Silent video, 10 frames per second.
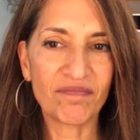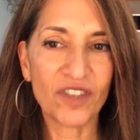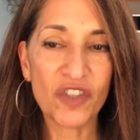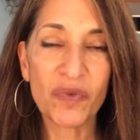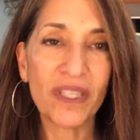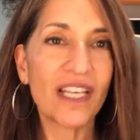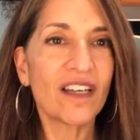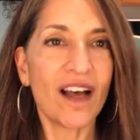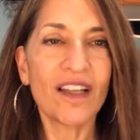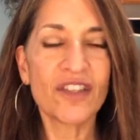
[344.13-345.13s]
just really
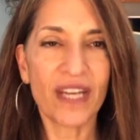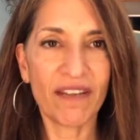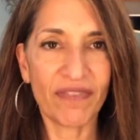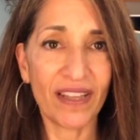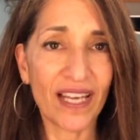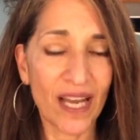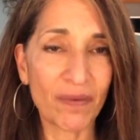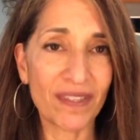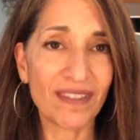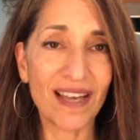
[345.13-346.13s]
acknowledged that I felt like I
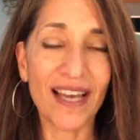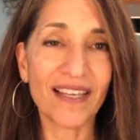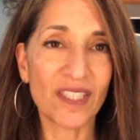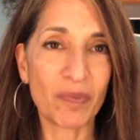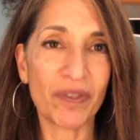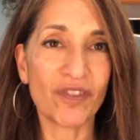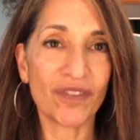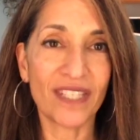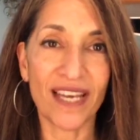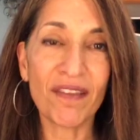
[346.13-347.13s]
was dying a
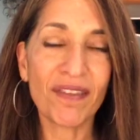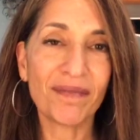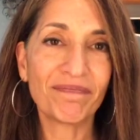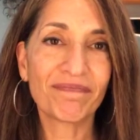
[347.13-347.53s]
spiritual death.